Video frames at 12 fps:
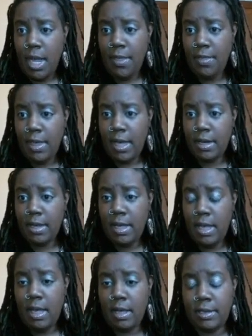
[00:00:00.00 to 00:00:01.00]
And then
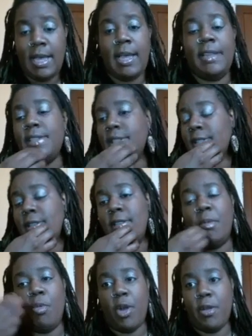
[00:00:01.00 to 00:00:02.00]
clients is
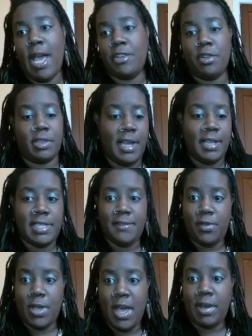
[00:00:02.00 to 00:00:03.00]
where you add your clients
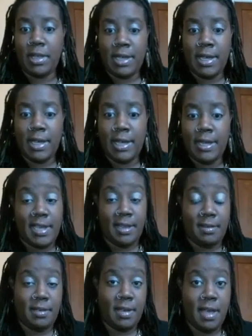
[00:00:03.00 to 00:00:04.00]
if you have any clients.
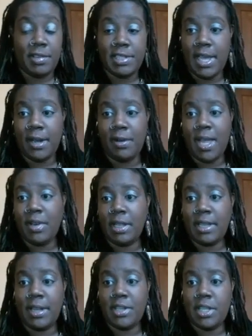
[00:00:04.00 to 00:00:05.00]
Obviously, I don't have any
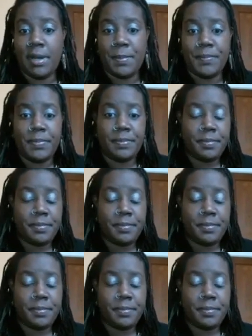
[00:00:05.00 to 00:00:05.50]
clients yet,